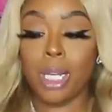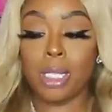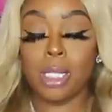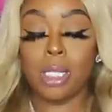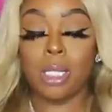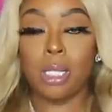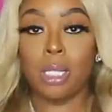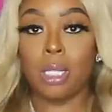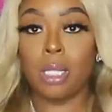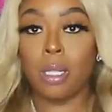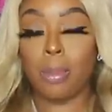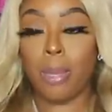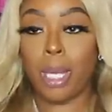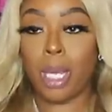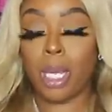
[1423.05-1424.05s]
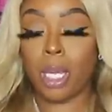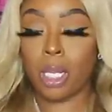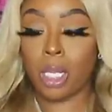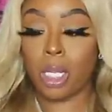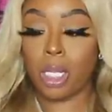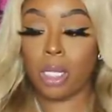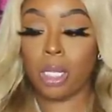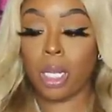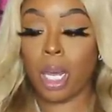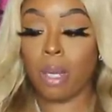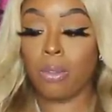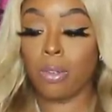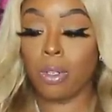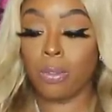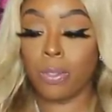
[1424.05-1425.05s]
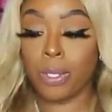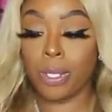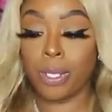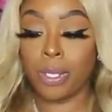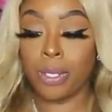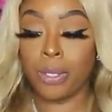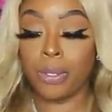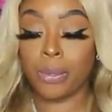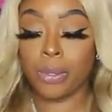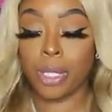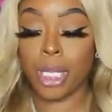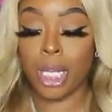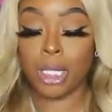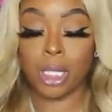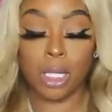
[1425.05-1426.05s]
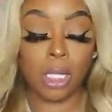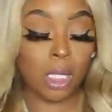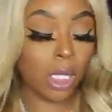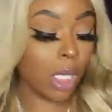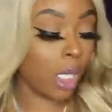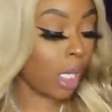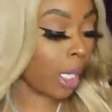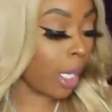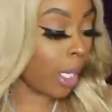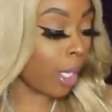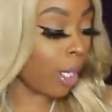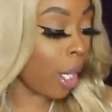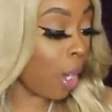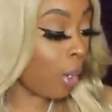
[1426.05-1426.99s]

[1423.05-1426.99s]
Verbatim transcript: I see another bag hidden off over there and I just sit down.